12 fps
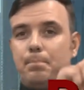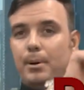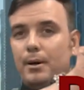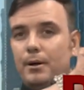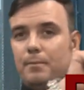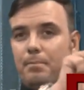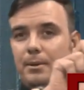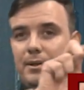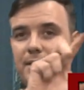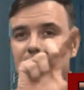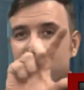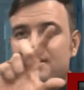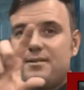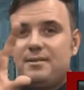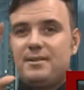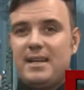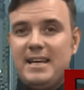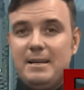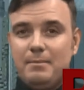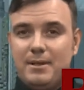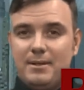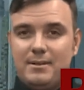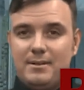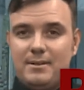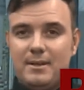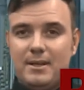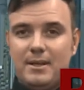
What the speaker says: purpose statement.